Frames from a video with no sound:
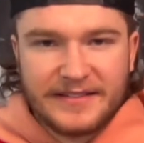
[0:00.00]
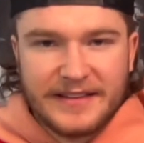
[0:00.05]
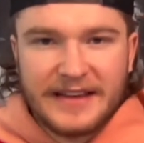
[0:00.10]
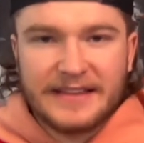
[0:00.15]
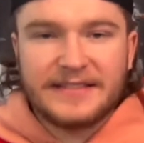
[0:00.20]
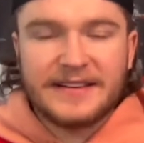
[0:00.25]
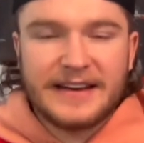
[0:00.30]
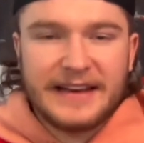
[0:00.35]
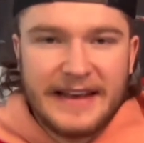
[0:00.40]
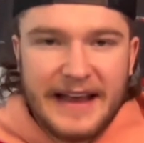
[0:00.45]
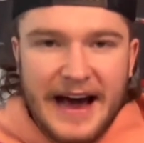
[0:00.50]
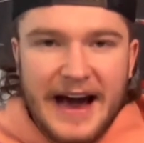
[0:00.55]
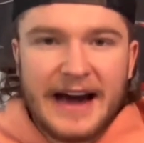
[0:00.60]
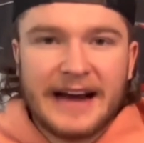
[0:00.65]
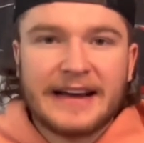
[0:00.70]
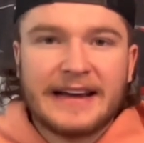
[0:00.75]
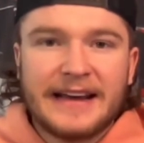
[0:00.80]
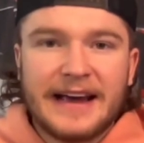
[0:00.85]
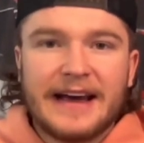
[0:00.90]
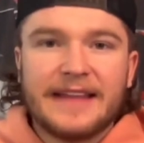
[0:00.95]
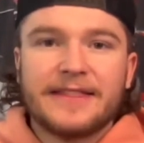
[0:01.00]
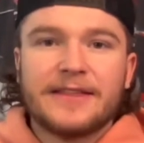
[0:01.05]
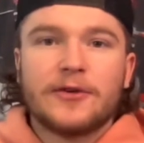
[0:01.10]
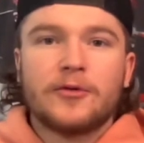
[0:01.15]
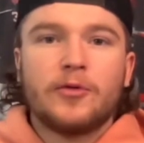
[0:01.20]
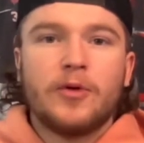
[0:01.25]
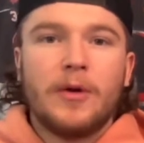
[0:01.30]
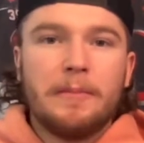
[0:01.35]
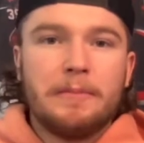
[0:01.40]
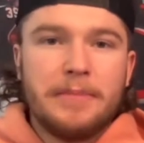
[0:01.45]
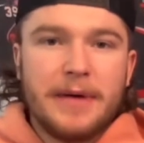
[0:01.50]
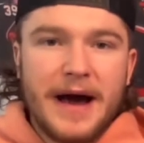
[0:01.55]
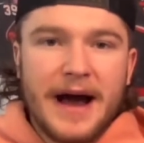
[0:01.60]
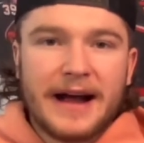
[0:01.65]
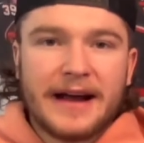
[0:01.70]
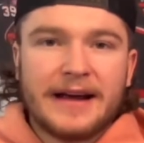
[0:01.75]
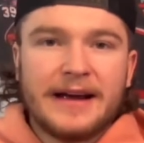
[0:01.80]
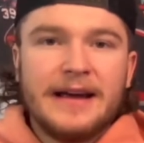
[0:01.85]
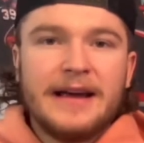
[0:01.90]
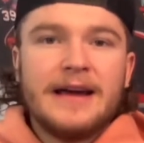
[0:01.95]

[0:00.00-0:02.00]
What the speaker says: They did not get the Quebec